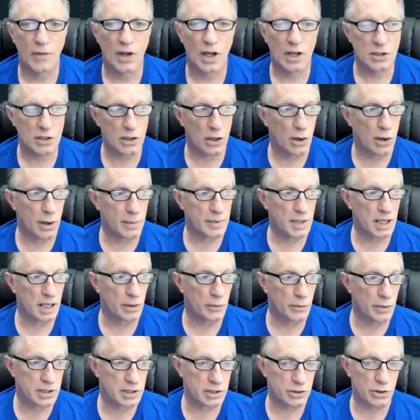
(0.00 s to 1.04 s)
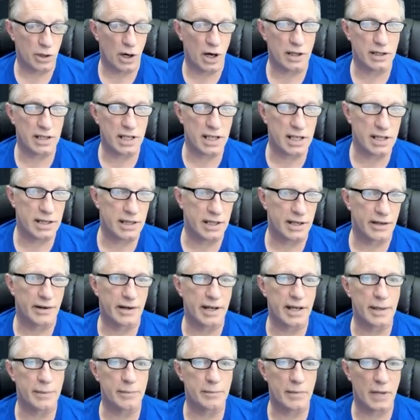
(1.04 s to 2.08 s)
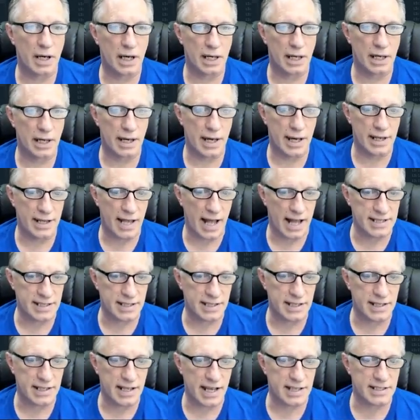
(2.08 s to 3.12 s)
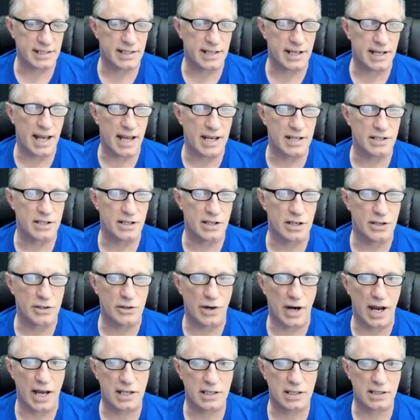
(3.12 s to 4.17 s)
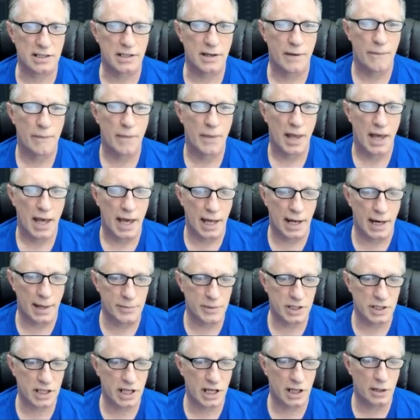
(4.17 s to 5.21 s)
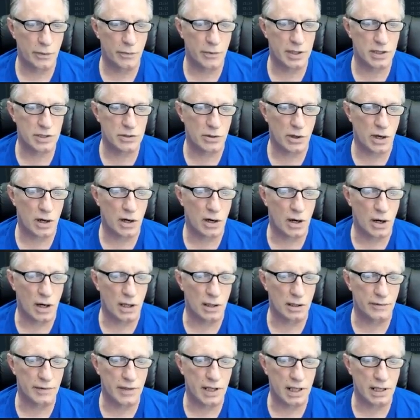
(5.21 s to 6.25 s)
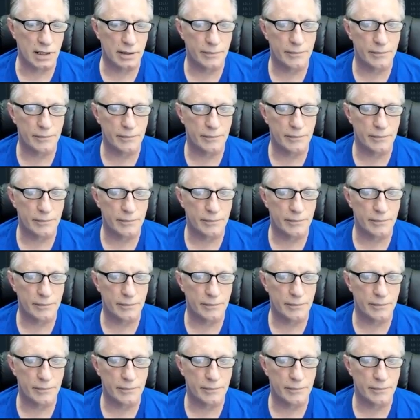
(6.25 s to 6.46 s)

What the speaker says: So I'm going to withdraw the Ethereum, and that's the destination address, and I'm just going to withdraw all of it,